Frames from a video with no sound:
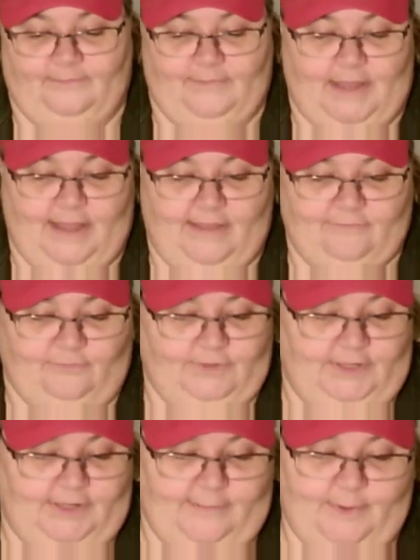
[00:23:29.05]
I have a
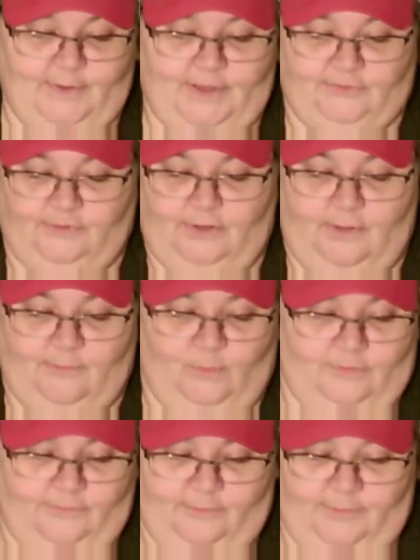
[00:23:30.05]
feeling I might be answering a lot more
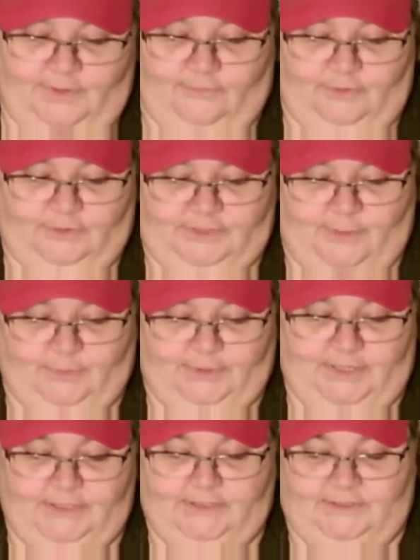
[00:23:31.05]
of them in the first couple
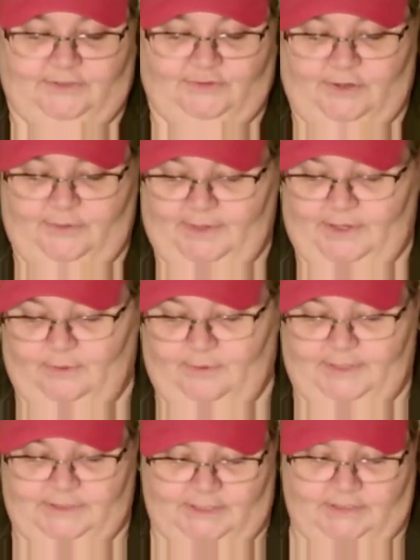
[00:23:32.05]
days as I try to make it all
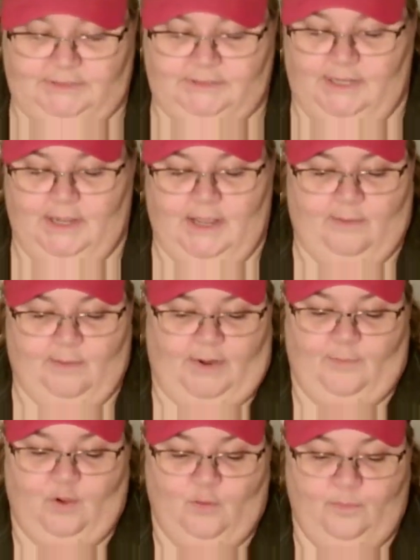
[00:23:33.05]
make sense. But
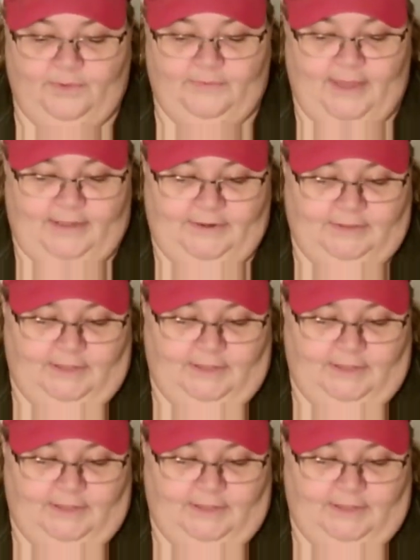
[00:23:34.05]
I'm hoping that